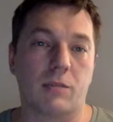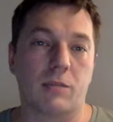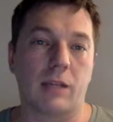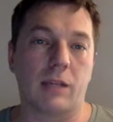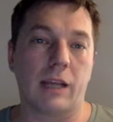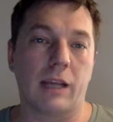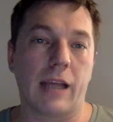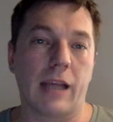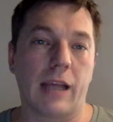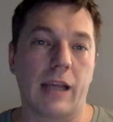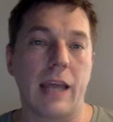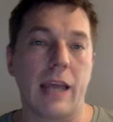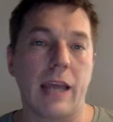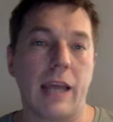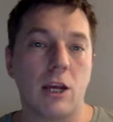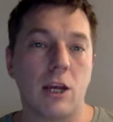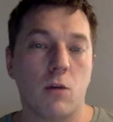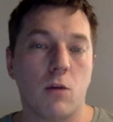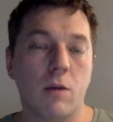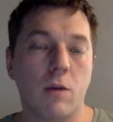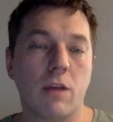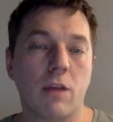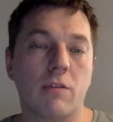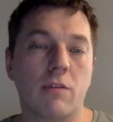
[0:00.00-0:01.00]
like, hey,
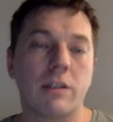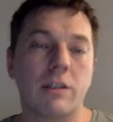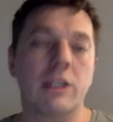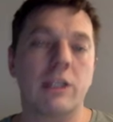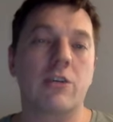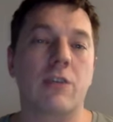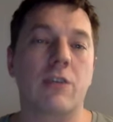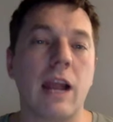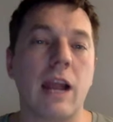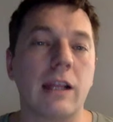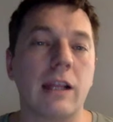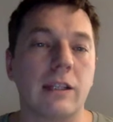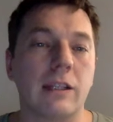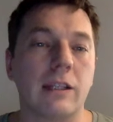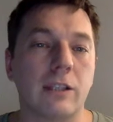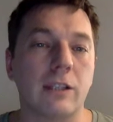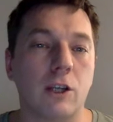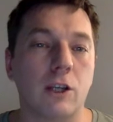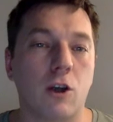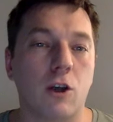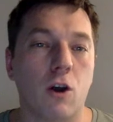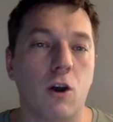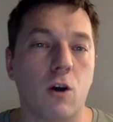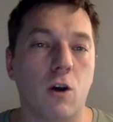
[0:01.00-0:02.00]
we already created
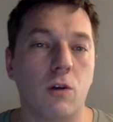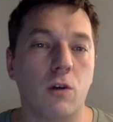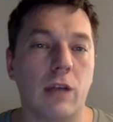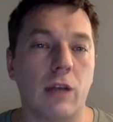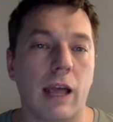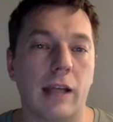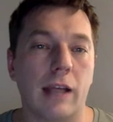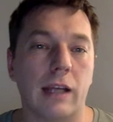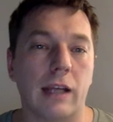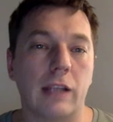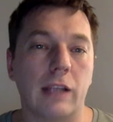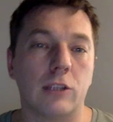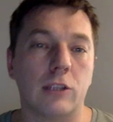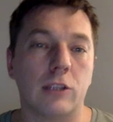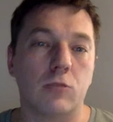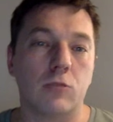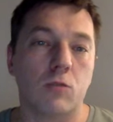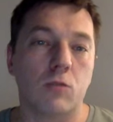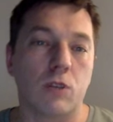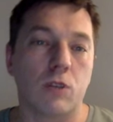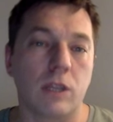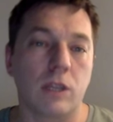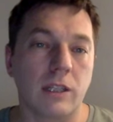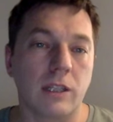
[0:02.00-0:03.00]
the code and it
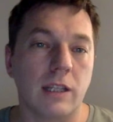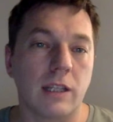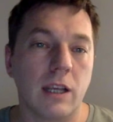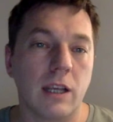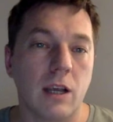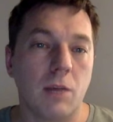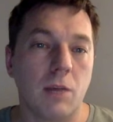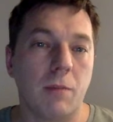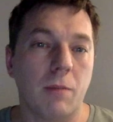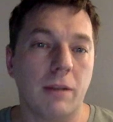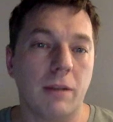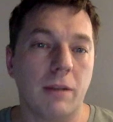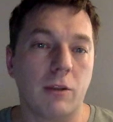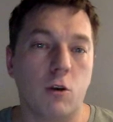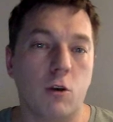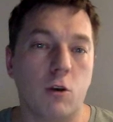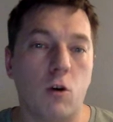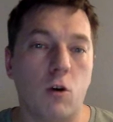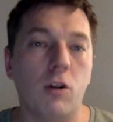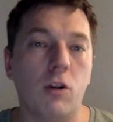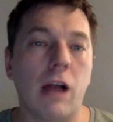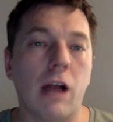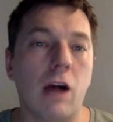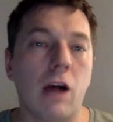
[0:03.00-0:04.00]
works, but
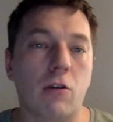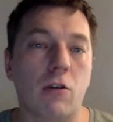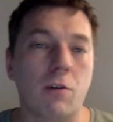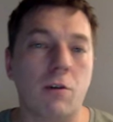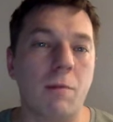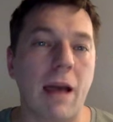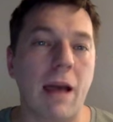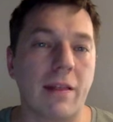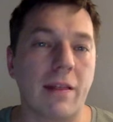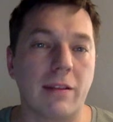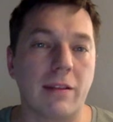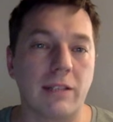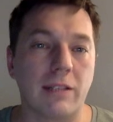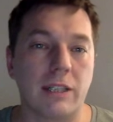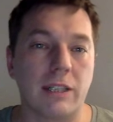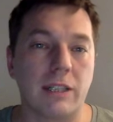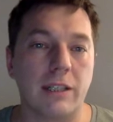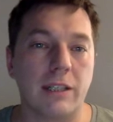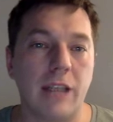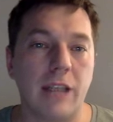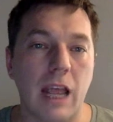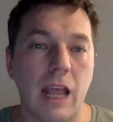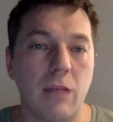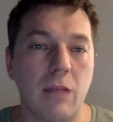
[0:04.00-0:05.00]
all our methods
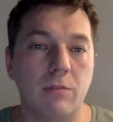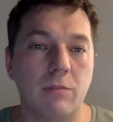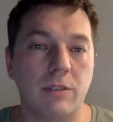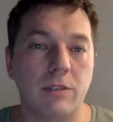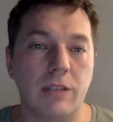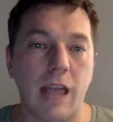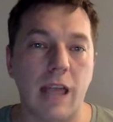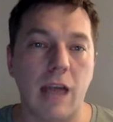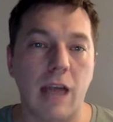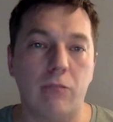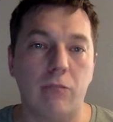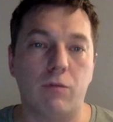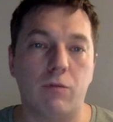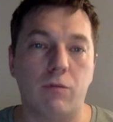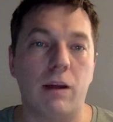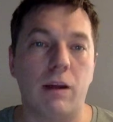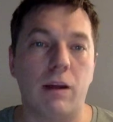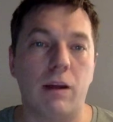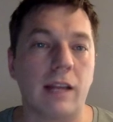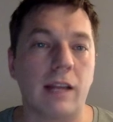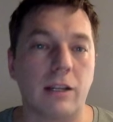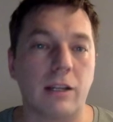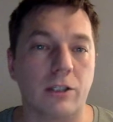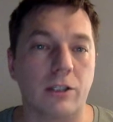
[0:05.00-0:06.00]
and names, they have
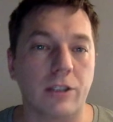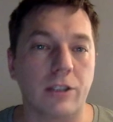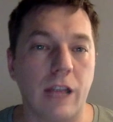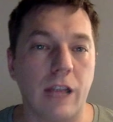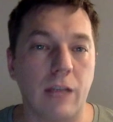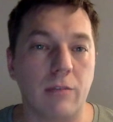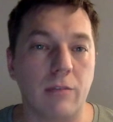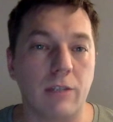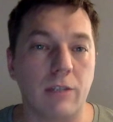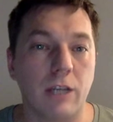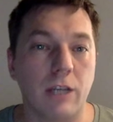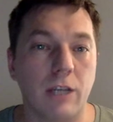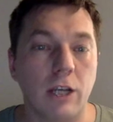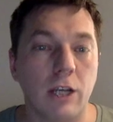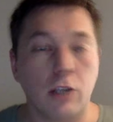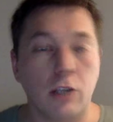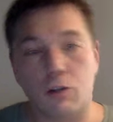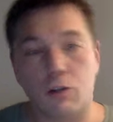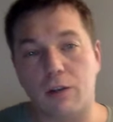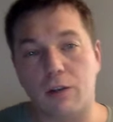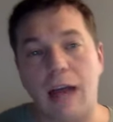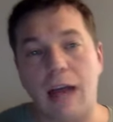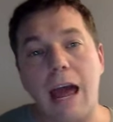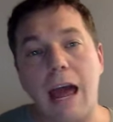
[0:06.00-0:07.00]
one letter names.
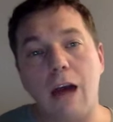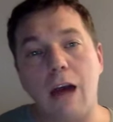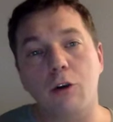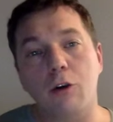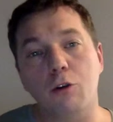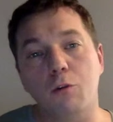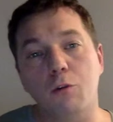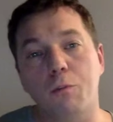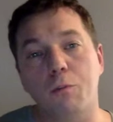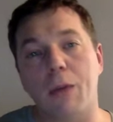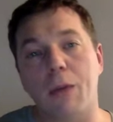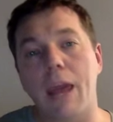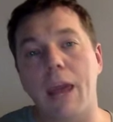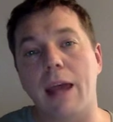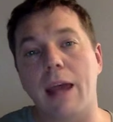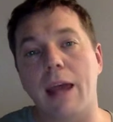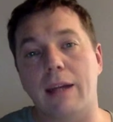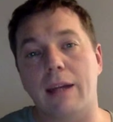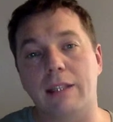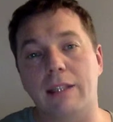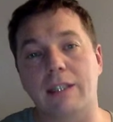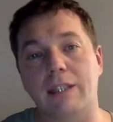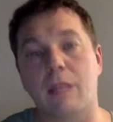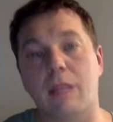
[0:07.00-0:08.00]
So now you pay
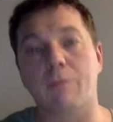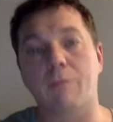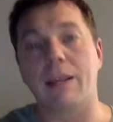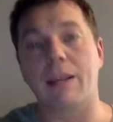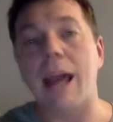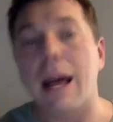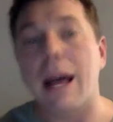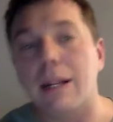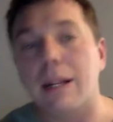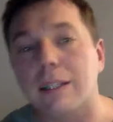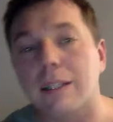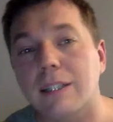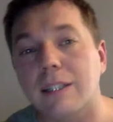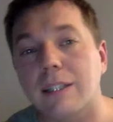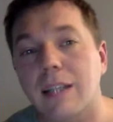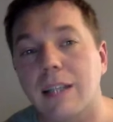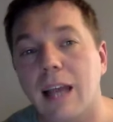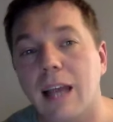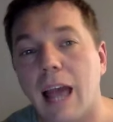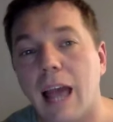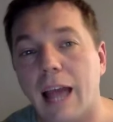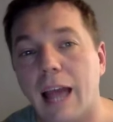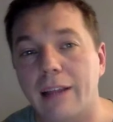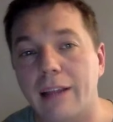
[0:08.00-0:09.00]
us something else
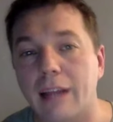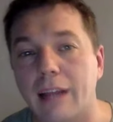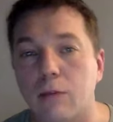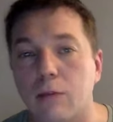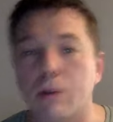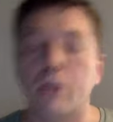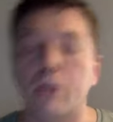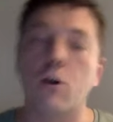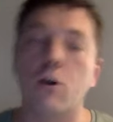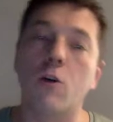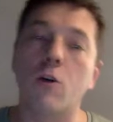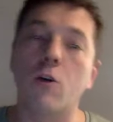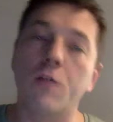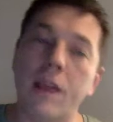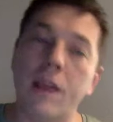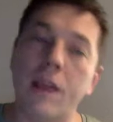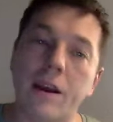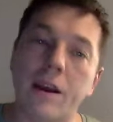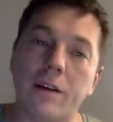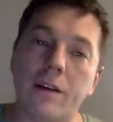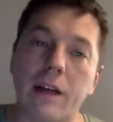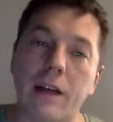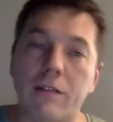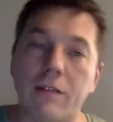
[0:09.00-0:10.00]
and then we go
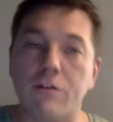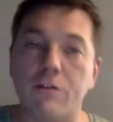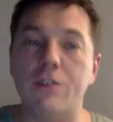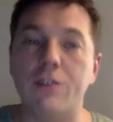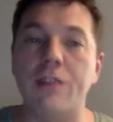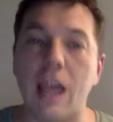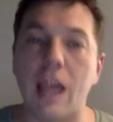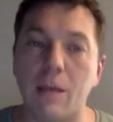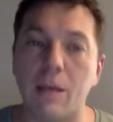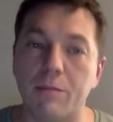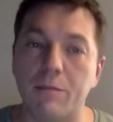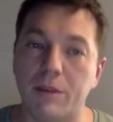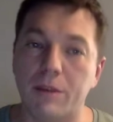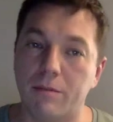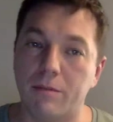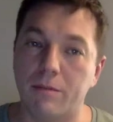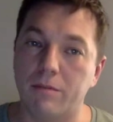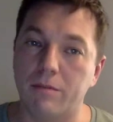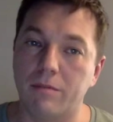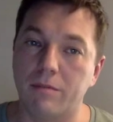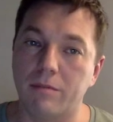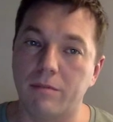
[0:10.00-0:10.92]
there and rename them.